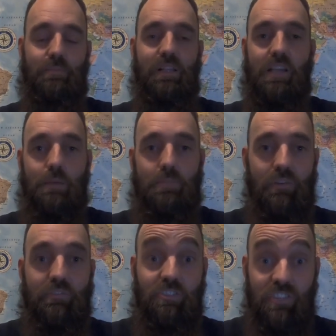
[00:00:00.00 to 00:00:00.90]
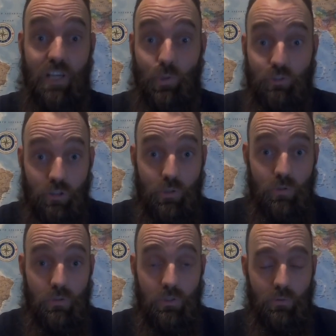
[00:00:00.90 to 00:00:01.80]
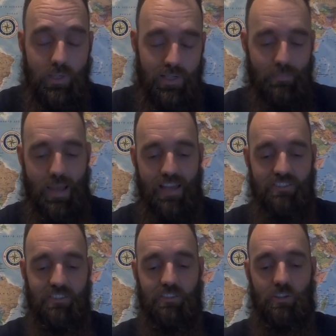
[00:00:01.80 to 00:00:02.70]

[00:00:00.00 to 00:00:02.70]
buildup of CO2 within the mask.